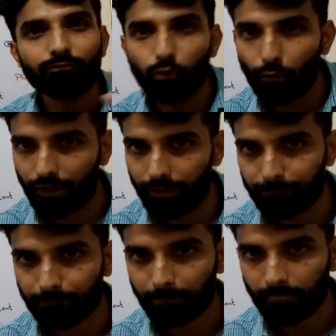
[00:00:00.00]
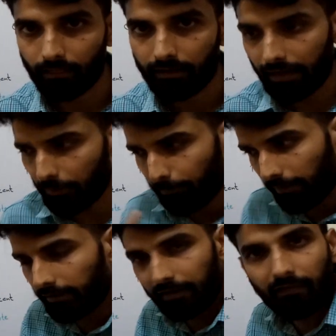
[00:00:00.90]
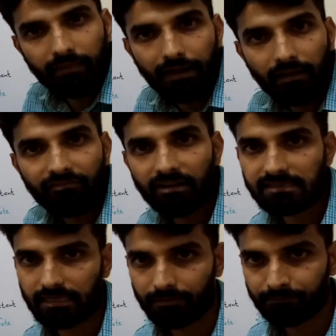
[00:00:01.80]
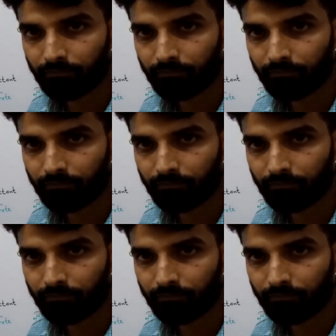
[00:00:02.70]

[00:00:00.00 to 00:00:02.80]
fluid that is present at the site of ulcer.